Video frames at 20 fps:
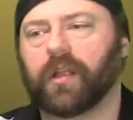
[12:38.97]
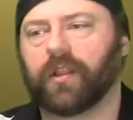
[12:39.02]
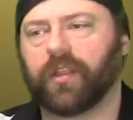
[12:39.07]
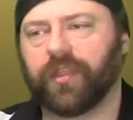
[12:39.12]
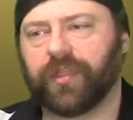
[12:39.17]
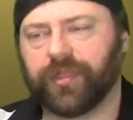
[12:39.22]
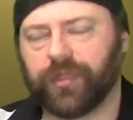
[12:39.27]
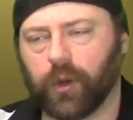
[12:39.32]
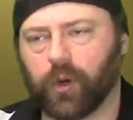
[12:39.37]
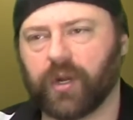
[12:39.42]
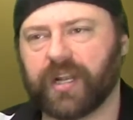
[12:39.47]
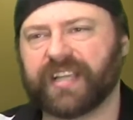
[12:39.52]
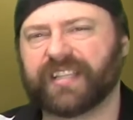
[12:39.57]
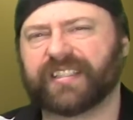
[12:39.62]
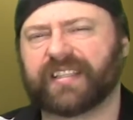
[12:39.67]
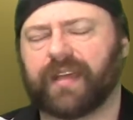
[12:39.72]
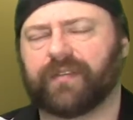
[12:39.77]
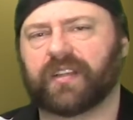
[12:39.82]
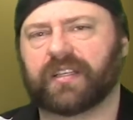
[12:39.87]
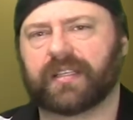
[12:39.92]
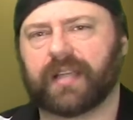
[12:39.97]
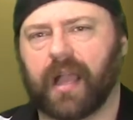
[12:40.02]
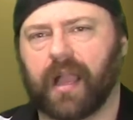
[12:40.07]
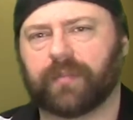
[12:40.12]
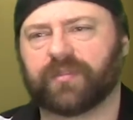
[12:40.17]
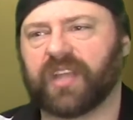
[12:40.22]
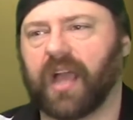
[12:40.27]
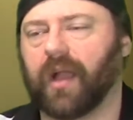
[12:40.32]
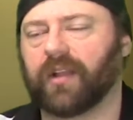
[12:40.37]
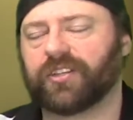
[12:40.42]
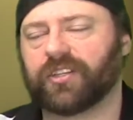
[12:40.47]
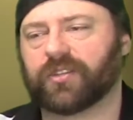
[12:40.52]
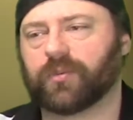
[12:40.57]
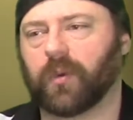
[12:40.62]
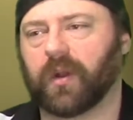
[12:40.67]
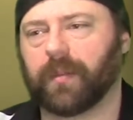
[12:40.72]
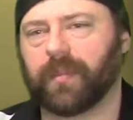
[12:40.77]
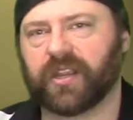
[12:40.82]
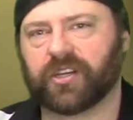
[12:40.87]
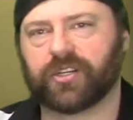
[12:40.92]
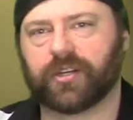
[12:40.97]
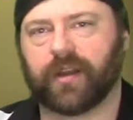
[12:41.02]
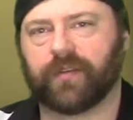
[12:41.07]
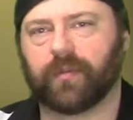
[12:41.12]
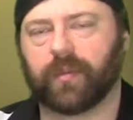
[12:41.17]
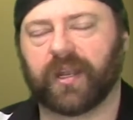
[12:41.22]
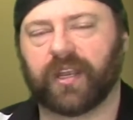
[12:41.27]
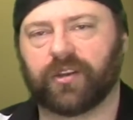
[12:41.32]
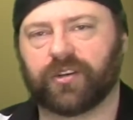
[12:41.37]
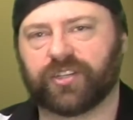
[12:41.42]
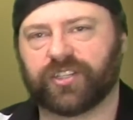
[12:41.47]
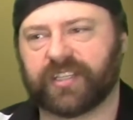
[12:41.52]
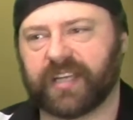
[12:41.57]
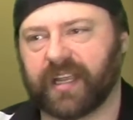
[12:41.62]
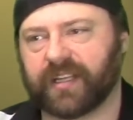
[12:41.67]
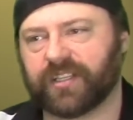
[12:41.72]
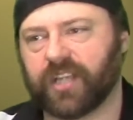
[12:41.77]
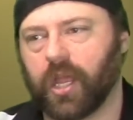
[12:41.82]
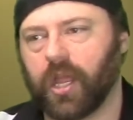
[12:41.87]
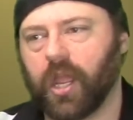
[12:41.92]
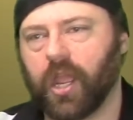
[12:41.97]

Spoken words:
37 times. I just want to make sure everybody understands.